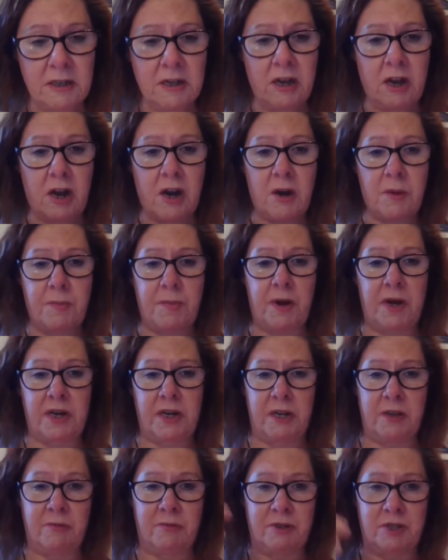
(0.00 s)
our
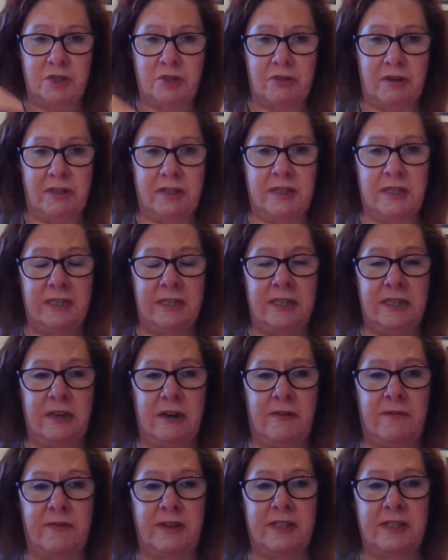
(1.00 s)
body. We're strengthening
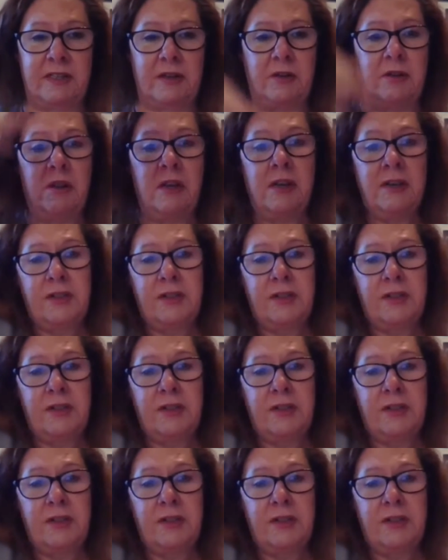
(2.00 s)
our vessel.